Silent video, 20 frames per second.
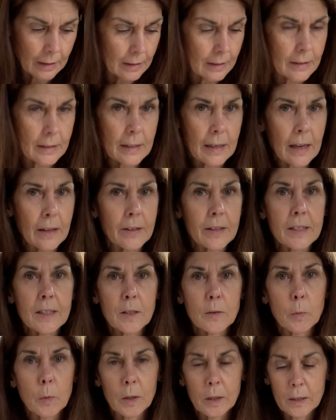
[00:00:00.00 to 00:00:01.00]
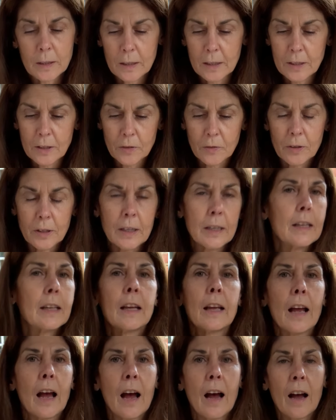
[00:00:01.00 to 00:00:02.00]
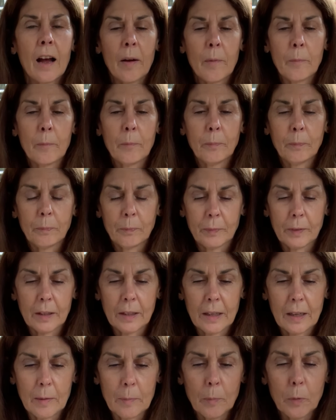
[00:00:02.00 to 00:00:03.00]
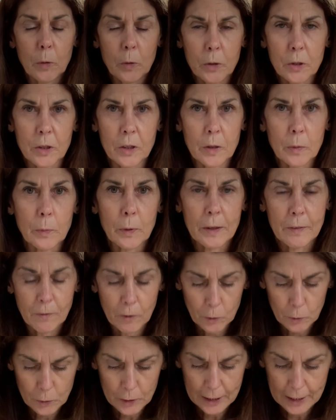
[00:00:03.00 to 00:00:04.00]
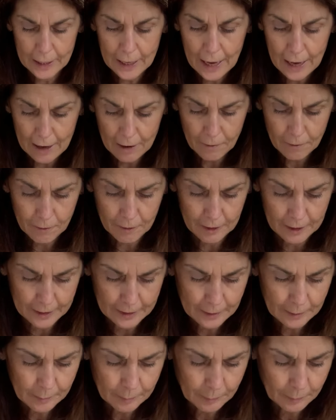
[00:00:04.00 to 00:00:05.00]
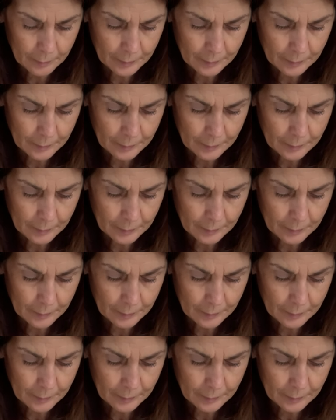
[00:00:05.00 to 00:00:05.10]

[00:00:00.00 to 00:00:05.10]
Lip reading: So now this one is really important that we fold it carefully,